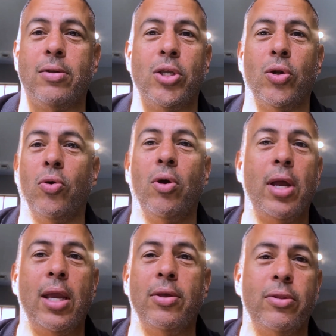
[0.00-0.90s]

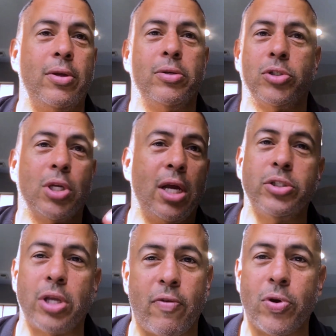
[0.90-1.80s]
hey, there's
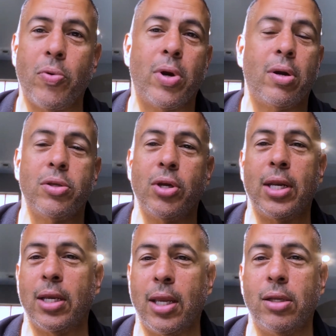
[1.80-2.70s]
guns everywhere and you're
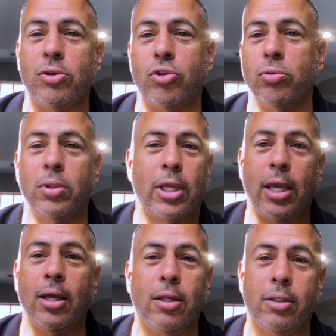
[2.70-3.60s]
gonna get
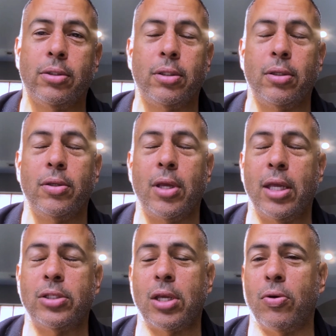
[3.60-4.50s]
killed,
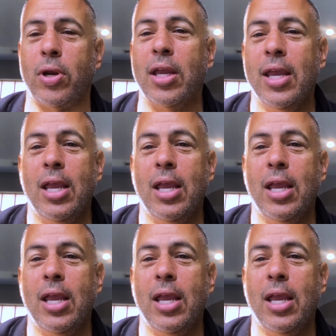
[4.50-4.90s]
etc.